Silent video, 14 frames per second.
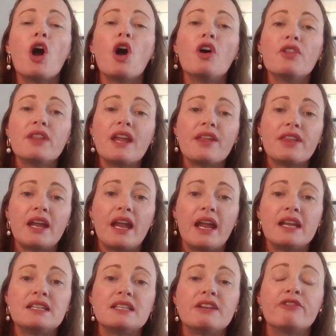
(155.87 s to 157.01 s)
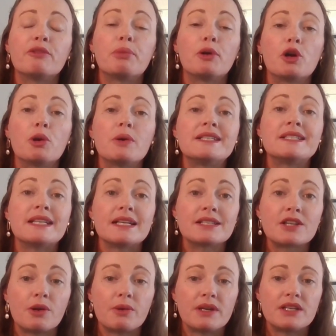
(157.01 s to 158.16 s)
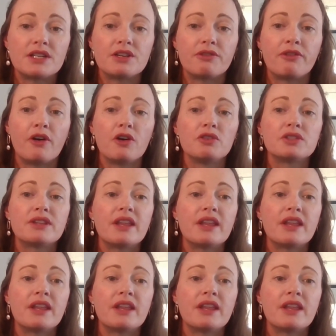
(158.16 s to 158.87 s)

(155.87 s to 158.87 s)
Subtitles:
On the other hand, if a borrower does go into default,